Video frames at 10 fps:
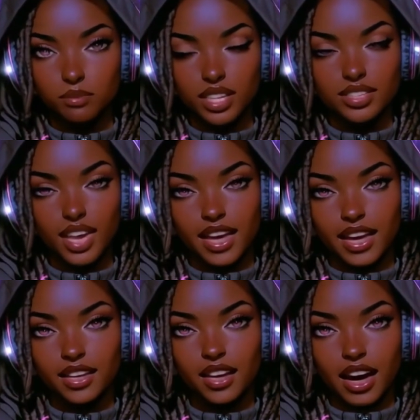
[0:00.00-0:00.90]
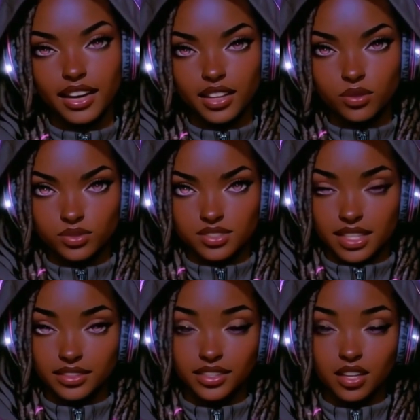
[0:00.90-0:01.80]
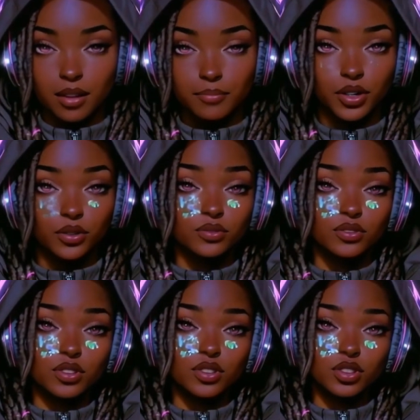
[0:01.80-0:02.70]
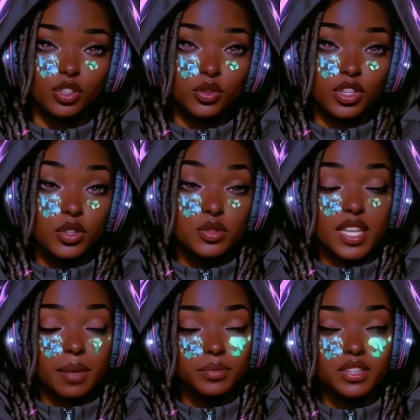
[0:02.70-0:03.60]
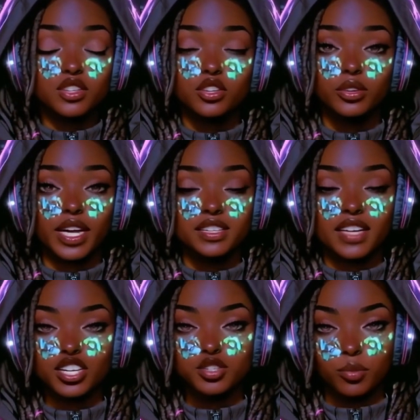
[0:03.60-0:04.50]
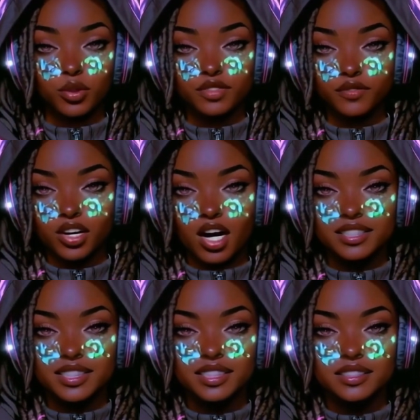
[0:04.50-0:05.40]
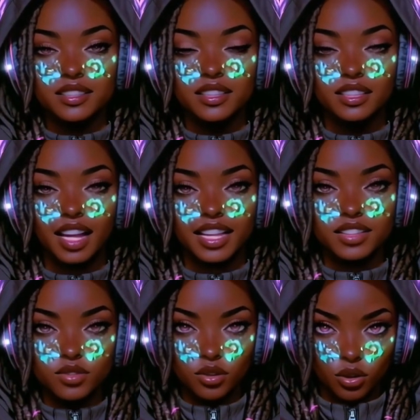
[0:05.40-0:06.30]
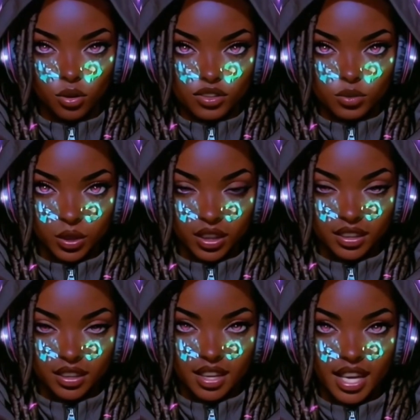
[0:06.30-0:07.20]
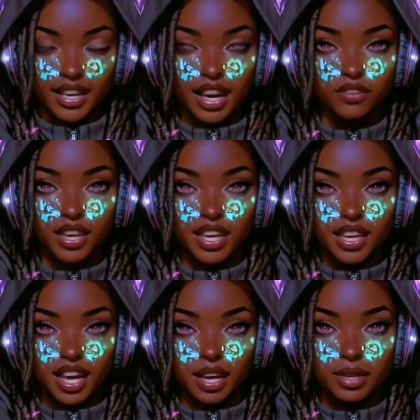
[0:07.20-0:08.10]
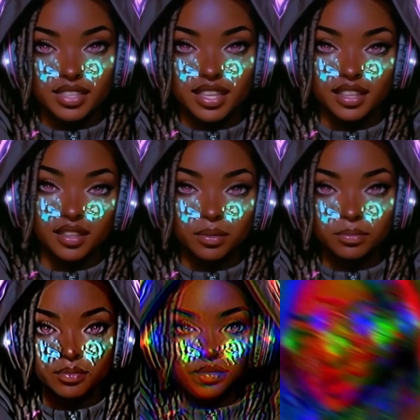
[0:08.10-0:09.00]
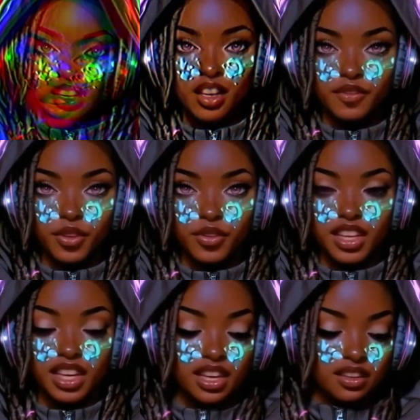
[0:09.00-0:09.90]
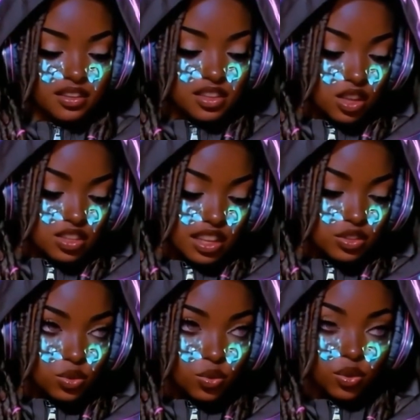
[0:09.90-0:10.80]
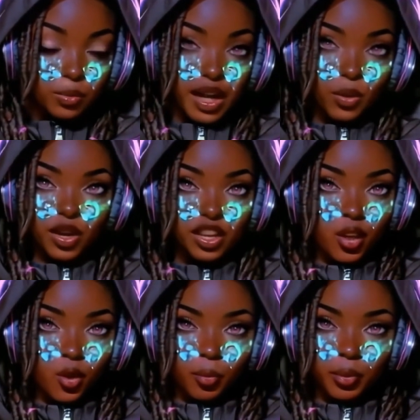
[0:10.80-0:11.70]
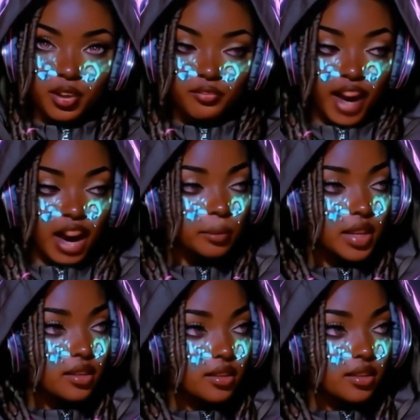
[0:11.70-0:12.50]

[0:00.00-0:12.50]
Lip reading: plus AI equals deadly combo. You can use templates to create dashboards for content, clients, or coursework, and have AI maintain them. If you're thinking, this all sounds cool, but I work in a corporate environment,